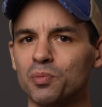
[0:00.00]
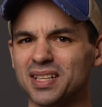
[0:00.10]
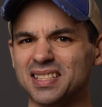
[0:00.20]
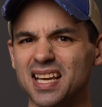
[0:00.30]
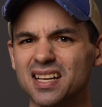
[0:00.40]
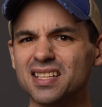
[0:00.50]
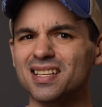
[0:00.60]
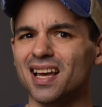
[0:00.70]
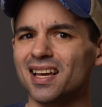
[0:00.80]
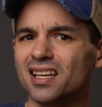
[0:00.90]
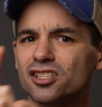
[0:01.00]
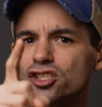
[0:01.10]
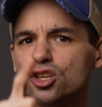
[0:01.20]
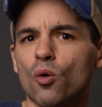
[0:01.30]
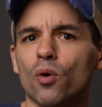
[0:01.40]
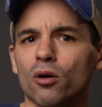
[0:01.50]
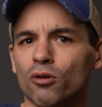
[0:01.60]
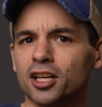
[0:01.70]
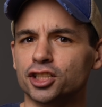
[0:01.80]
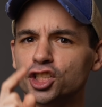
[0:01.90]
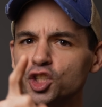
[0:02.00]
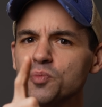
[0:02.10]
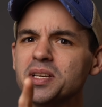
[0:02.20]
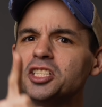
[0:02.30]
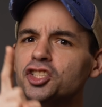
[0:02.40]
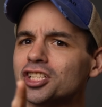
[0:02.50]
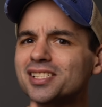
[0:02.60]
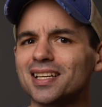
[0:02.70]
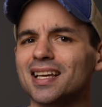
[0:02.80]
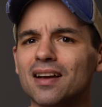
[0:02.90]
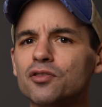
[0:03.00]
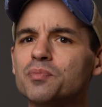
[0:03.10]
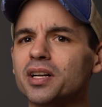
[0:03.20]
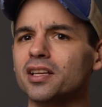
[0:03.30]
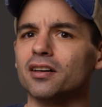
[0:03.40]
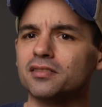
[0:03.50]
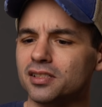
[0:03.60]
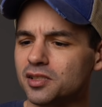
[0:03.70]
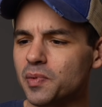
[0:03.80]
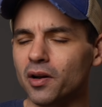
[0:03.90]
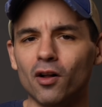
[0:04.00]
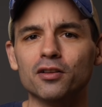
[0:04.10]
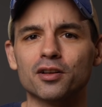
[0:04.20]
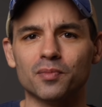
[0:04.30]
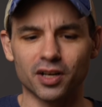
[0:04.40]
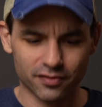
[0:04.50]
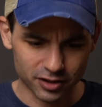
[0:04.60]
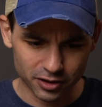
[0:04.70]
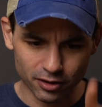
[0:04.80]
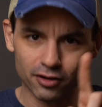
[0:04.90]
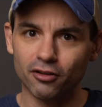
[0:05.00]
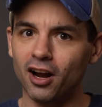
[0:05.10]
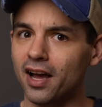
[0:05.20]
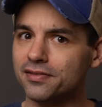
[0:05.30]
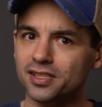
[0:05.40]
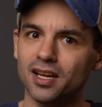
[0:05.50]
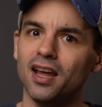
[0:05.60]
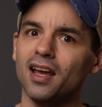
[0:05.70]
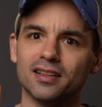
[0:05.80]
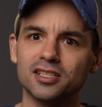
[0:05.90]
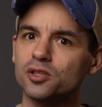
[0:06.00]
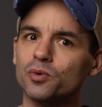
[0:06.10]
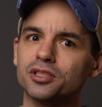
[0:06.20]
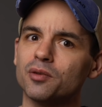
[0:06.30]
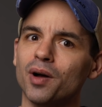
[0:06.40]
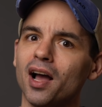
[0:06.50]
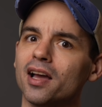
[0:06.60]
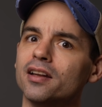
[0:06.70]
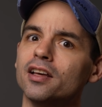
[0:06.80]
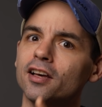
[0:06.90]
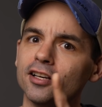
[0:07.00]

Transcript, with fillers: But at the end of the day, so what, right? Should you be just like everybody else that spent all of their money? If you look at all the graphs, this is what they're buying.